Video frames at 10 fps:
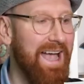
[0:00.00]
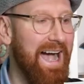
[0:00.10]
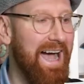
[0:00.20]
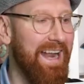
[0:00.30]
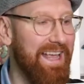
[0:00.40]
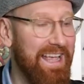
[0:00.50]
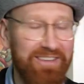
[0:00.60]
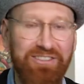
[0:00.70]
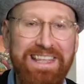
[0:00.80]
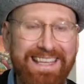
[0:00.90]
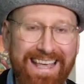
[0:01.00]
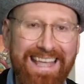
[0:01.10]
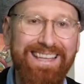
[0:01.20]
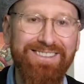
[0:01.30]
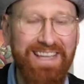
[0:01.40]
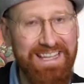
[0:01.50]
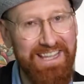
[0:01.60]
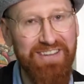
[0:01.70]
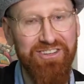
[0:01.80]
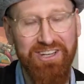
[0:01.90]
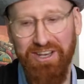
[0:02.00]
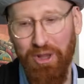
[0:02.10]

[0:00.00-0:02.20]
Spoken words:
and it is the King's Edition.